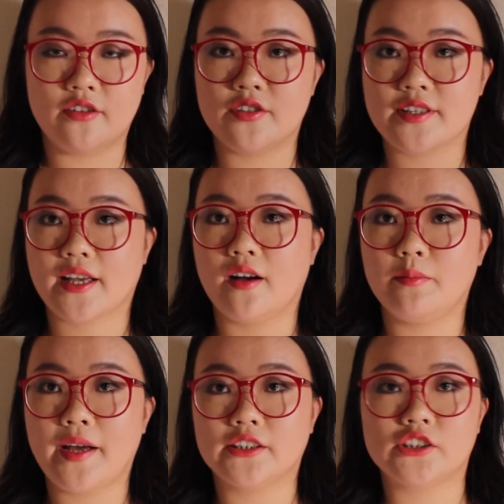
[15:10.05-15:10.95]
or it's
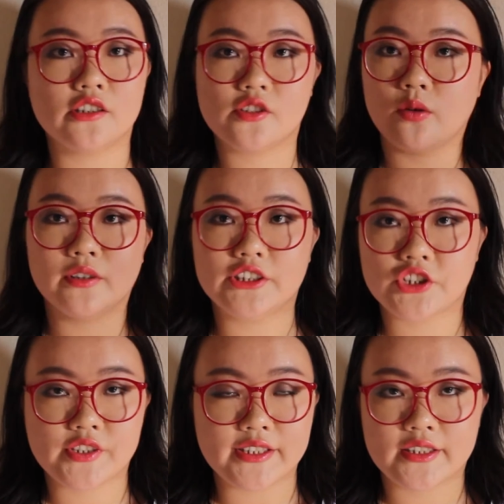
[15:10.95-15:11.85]
compact, it's only
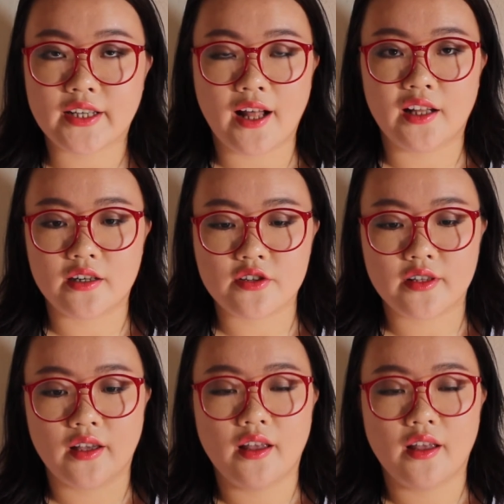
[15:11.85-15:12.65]
just 6 colors.